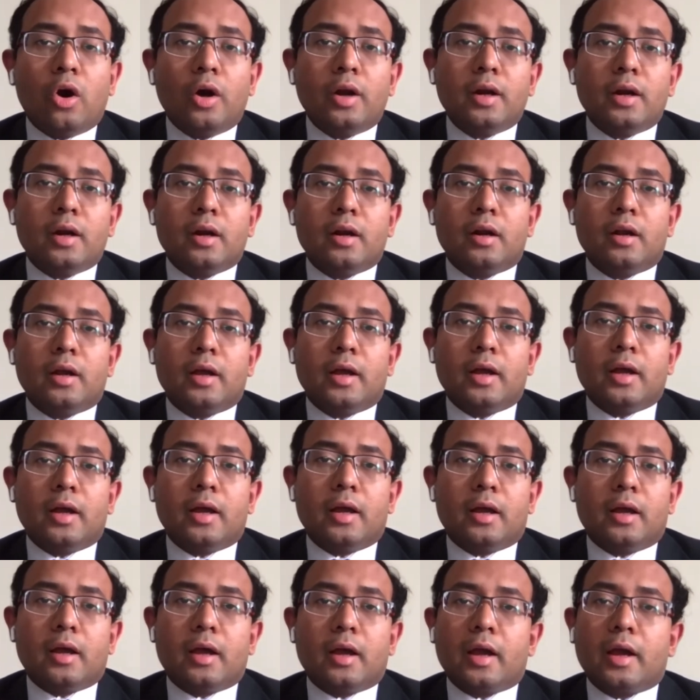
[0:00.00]
Or
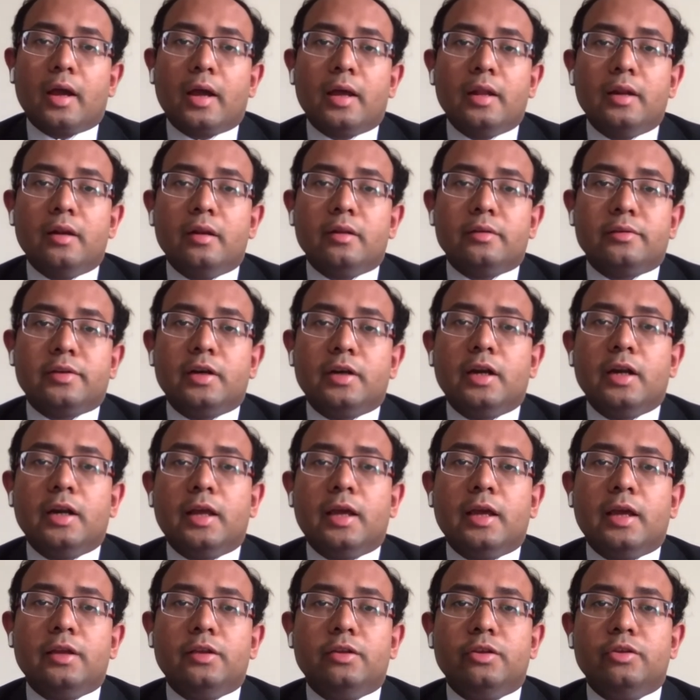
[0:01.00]
in
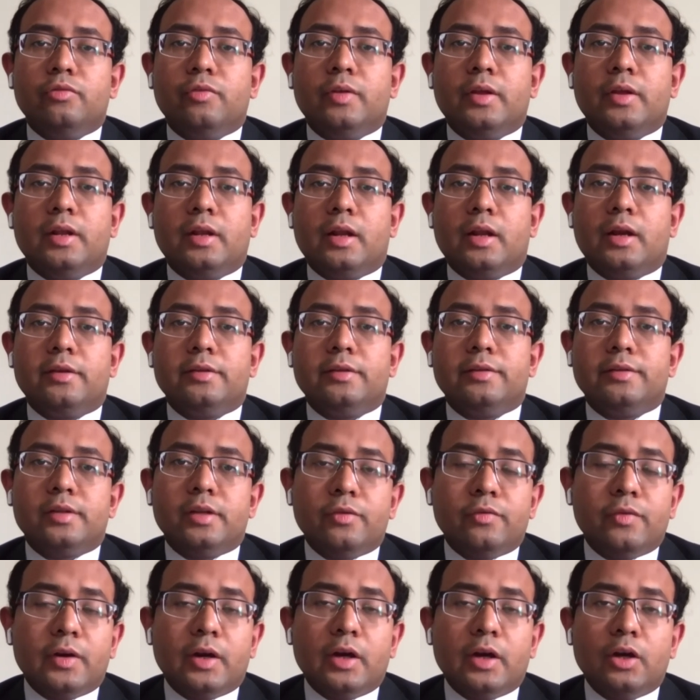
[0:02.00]
certain cases when it
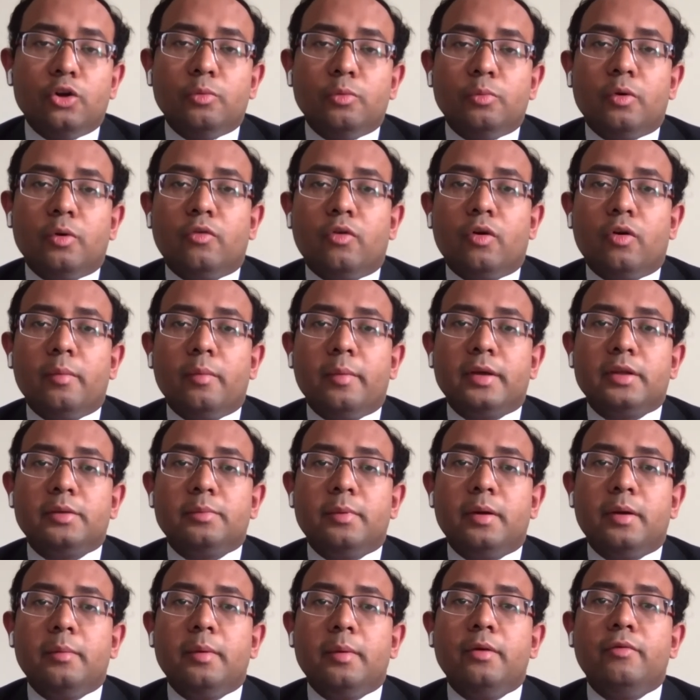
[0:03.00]
is difficult to perform
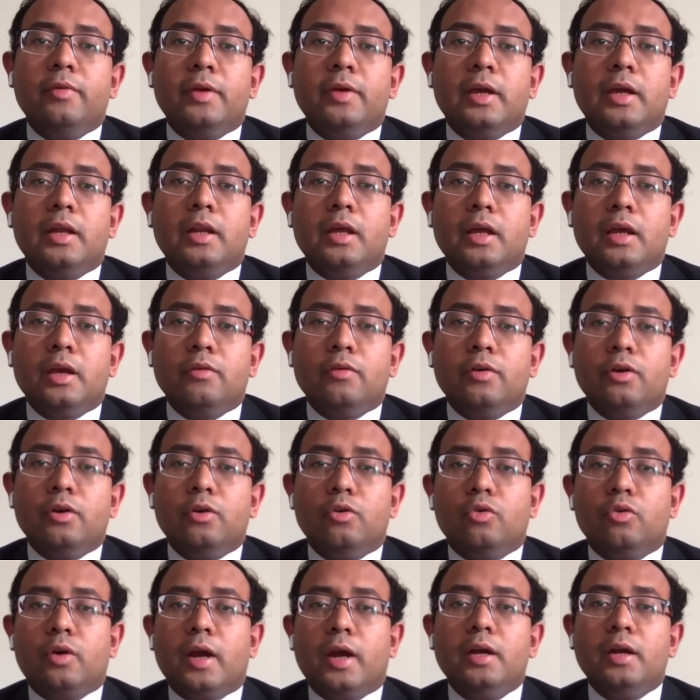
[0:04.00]
experiment, we can
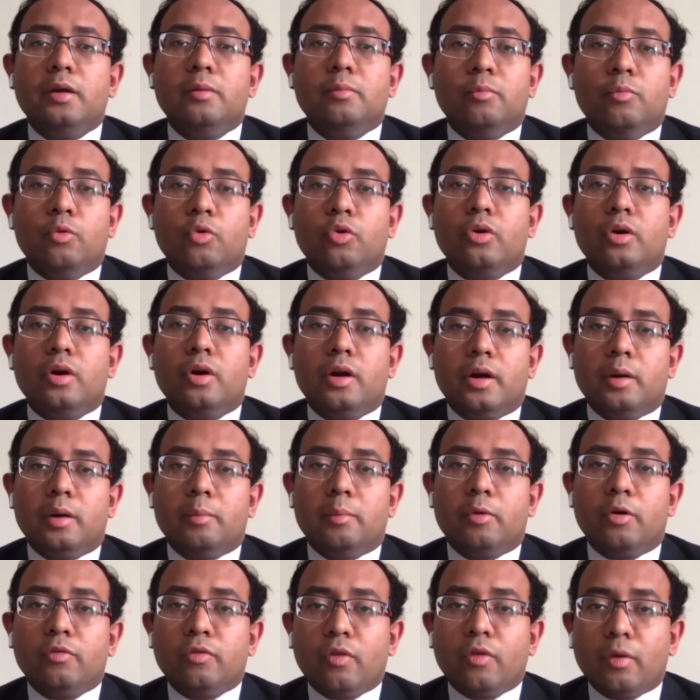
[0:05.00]
even look at more
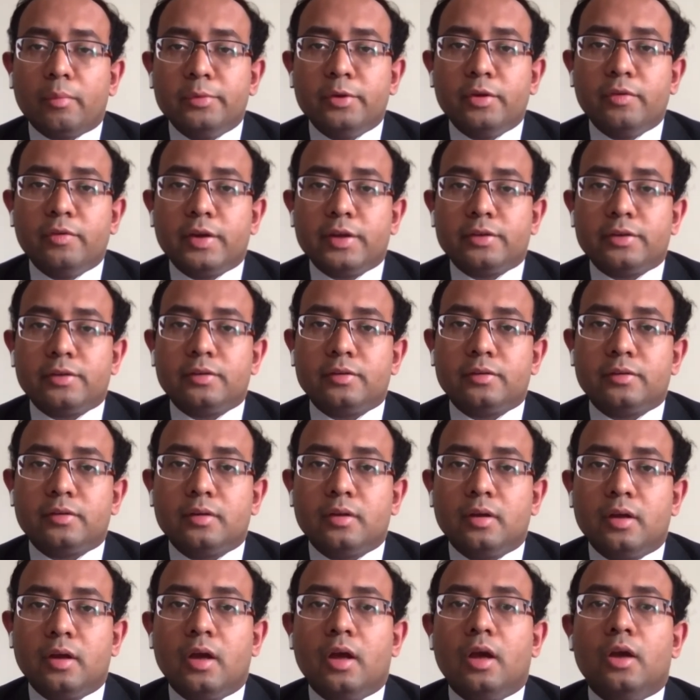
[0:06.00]
number of
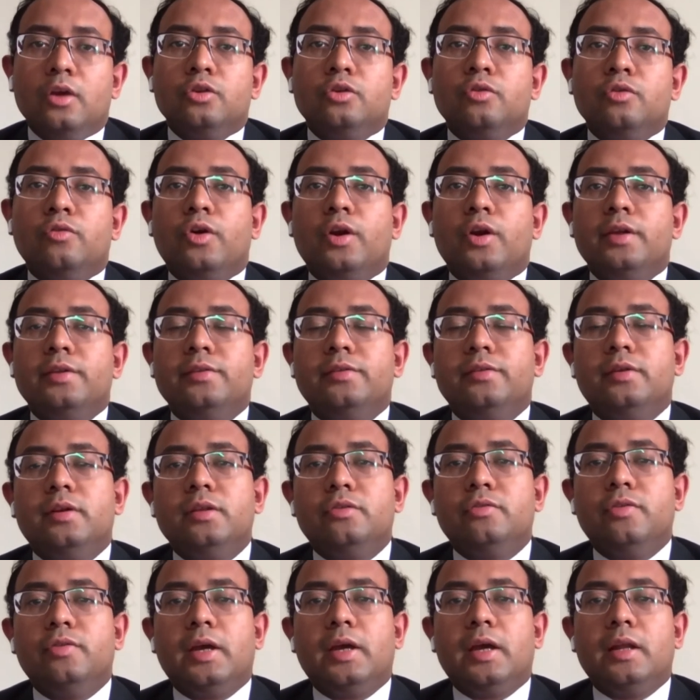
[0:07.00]
observations. So for
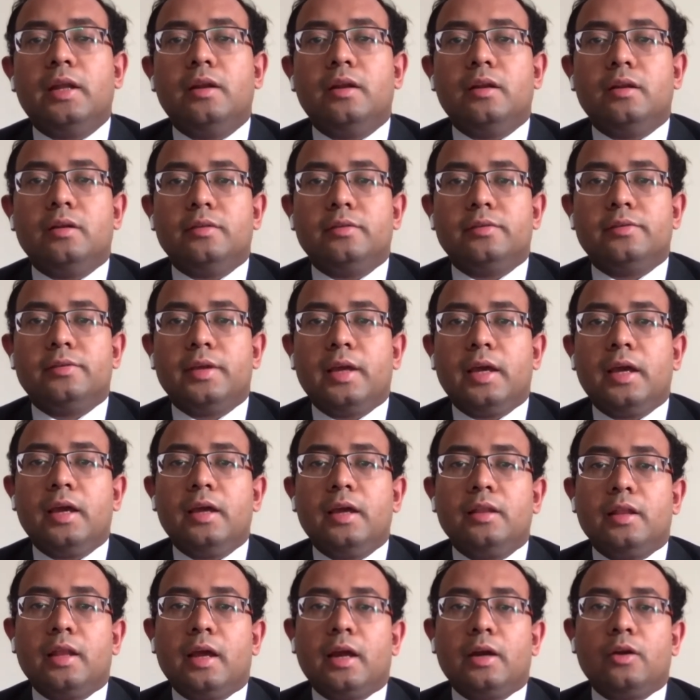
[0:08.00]
instance, we can
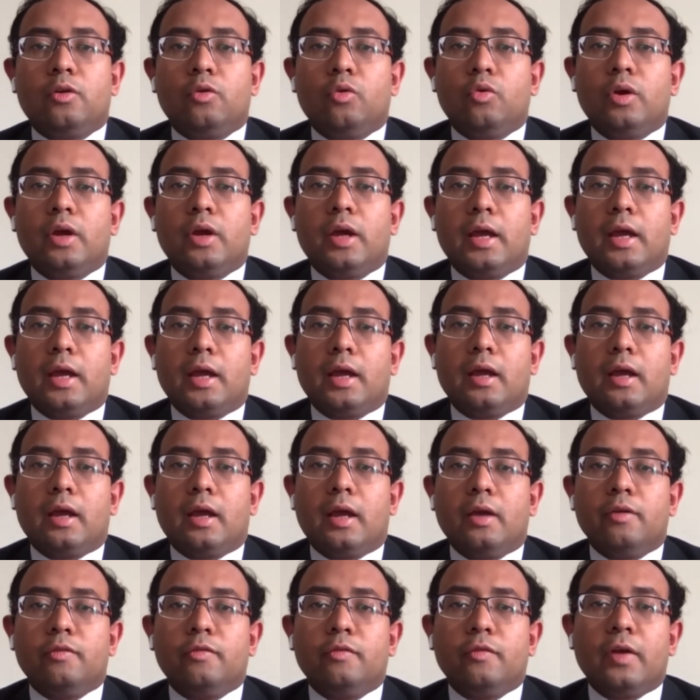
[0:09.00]
say that, okay,
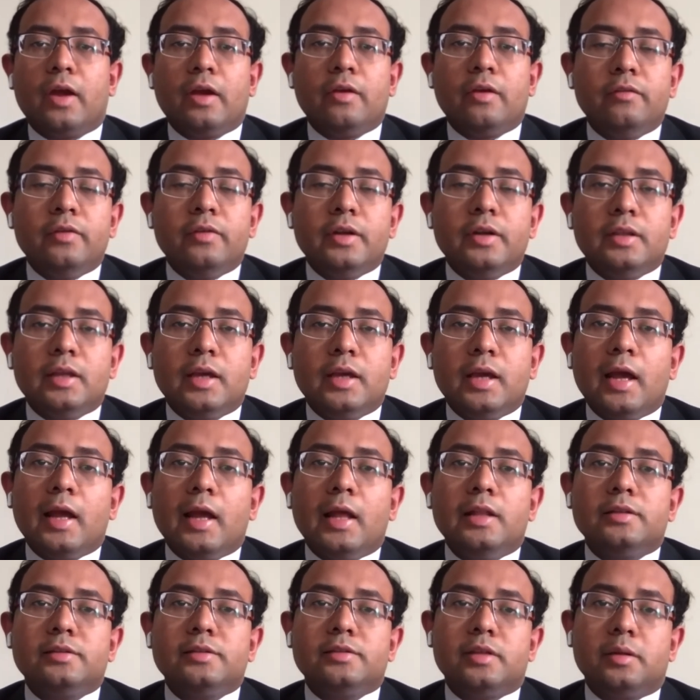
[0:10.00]
if
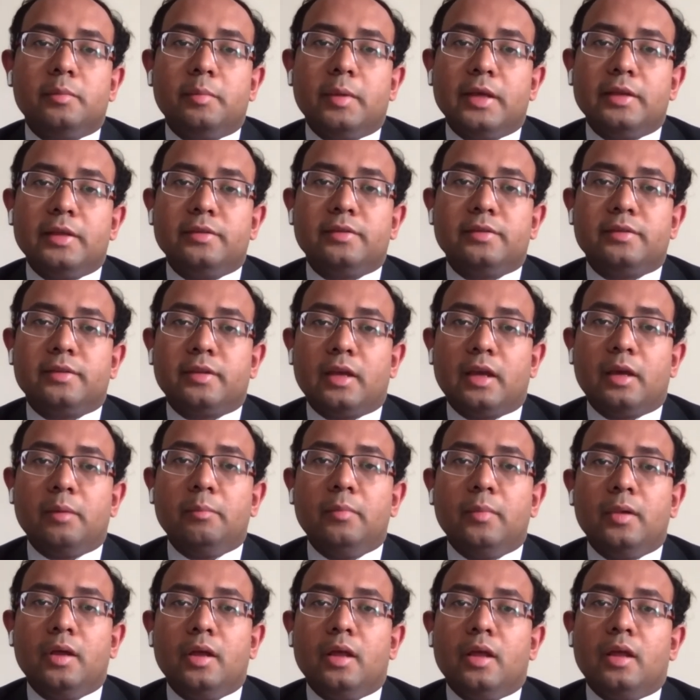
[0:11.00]
everything else remains
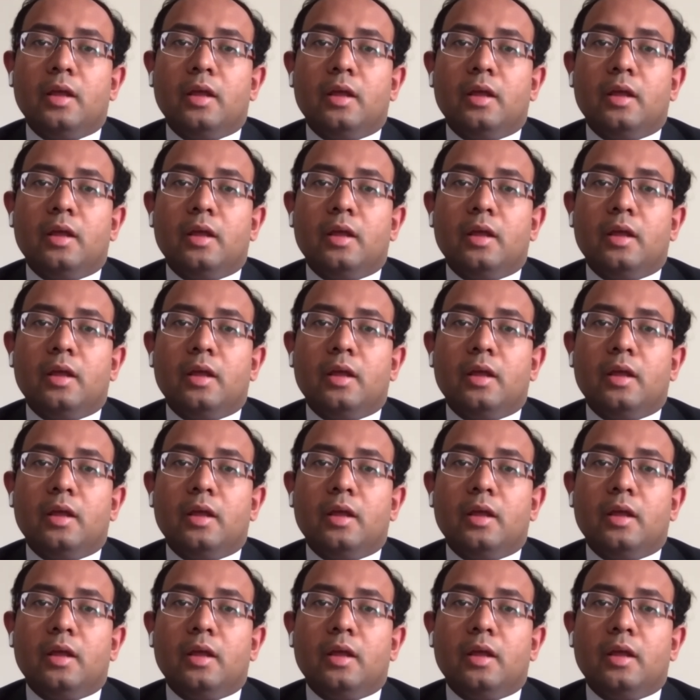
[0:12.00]
same,